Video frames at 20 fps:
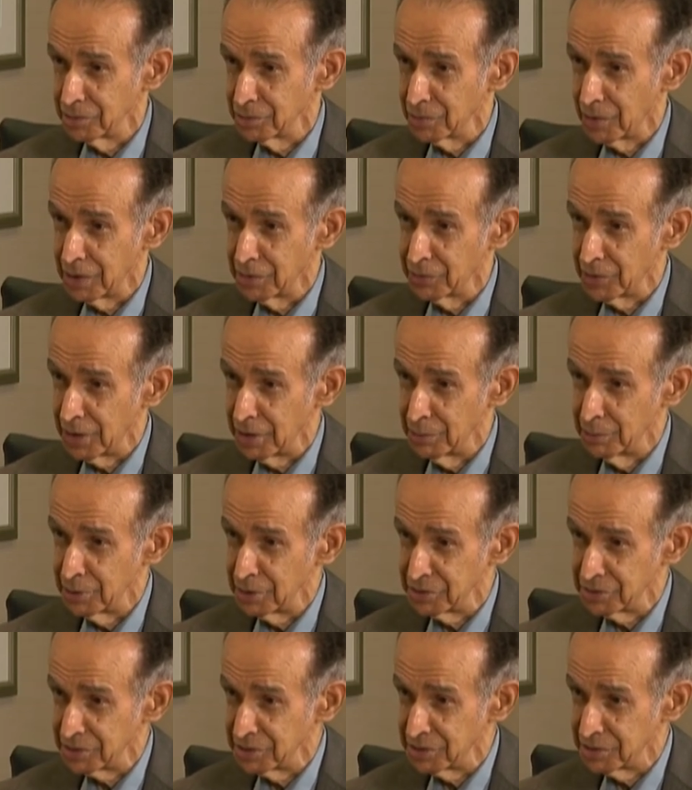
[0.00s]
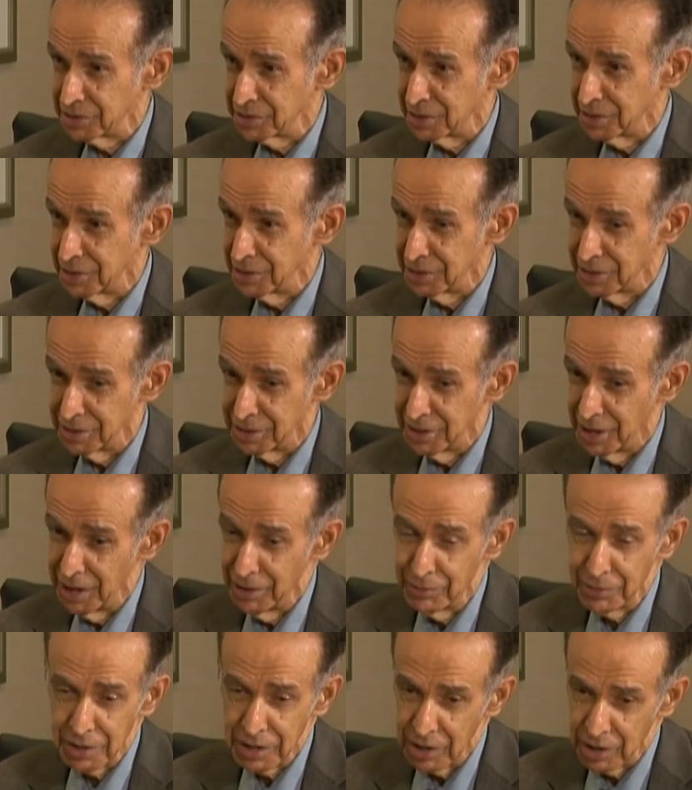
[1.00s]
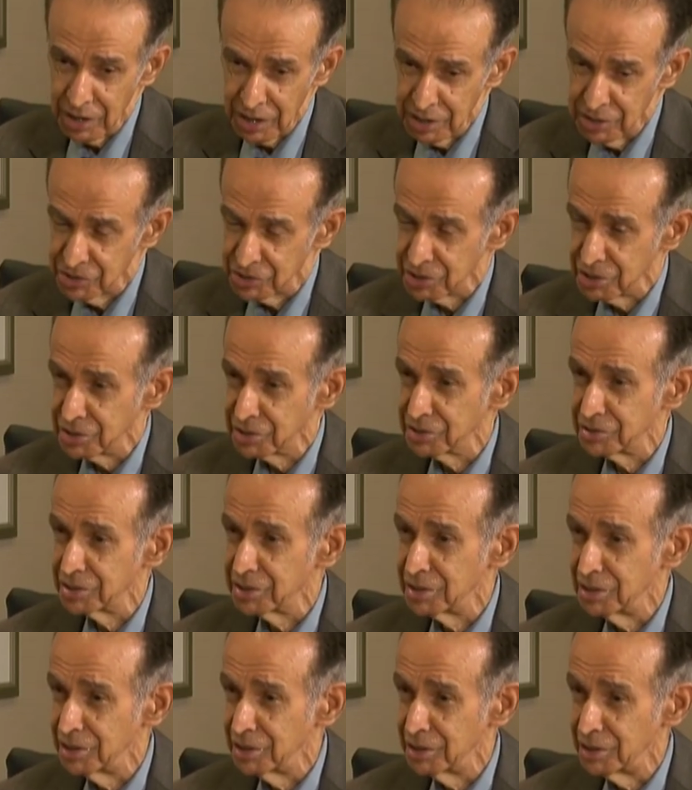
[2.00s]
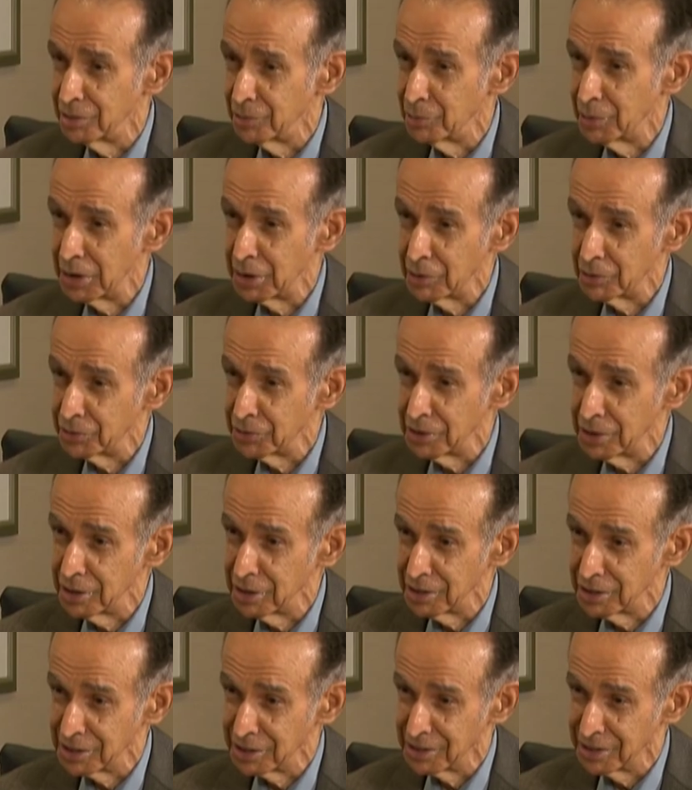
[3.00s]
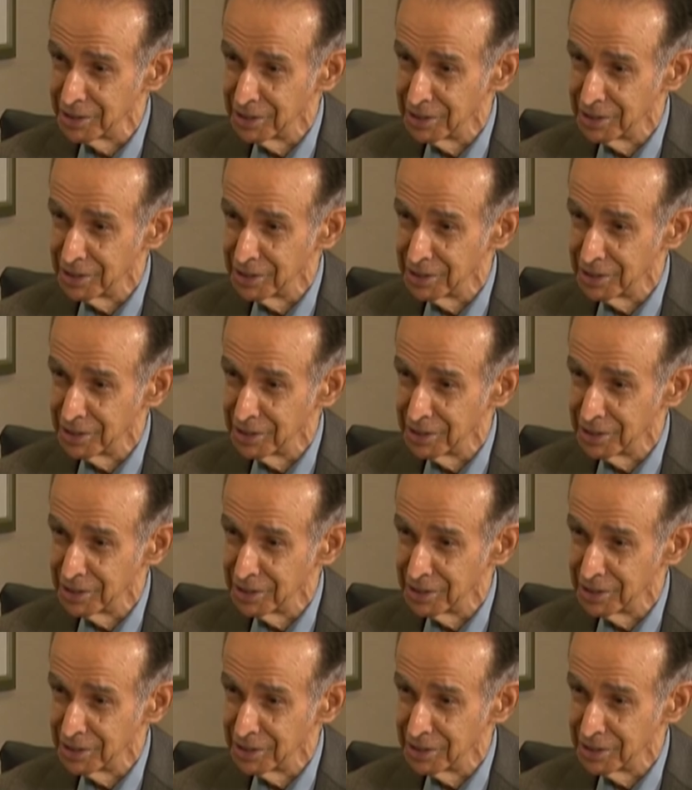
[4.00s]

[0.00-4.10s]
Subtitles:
Those 5 elements is in every ancient way of healing.